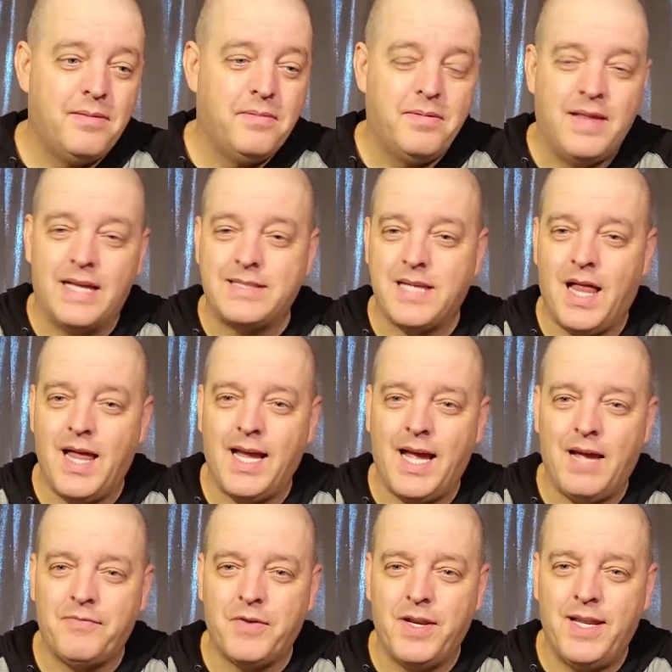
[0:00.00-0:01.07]
That's all I
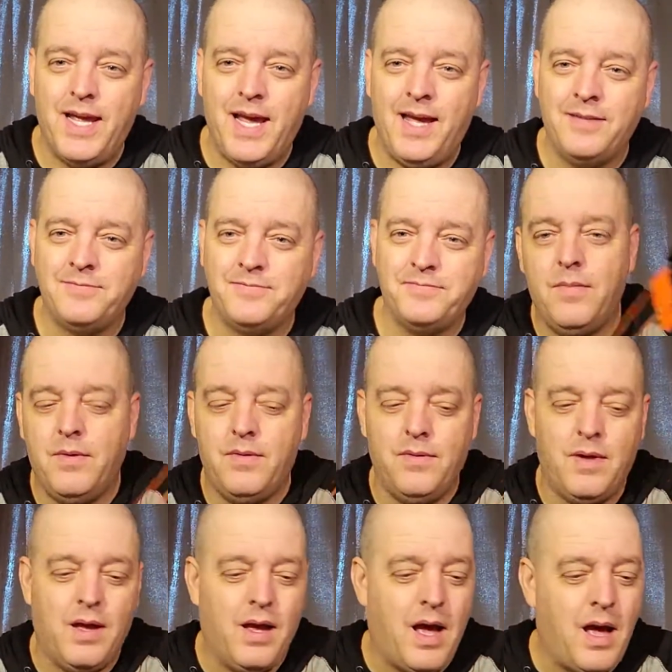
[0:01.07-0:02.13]
got for today.
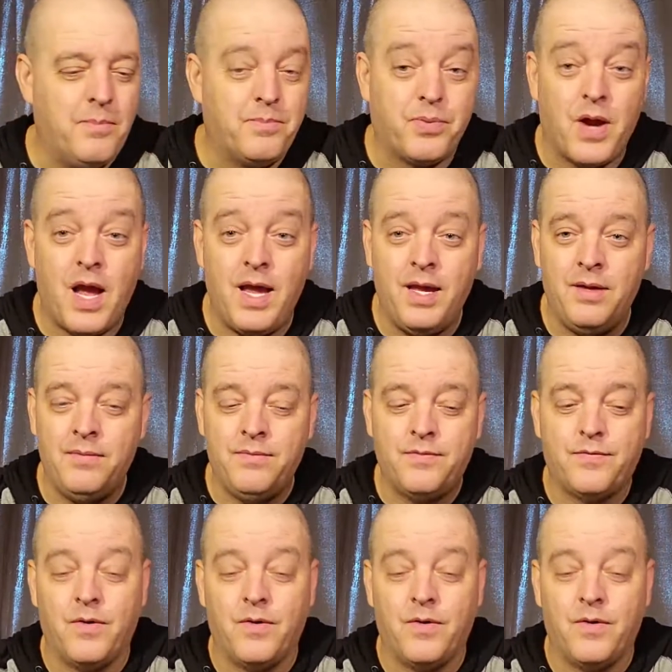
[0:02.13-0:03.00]
I'm Brian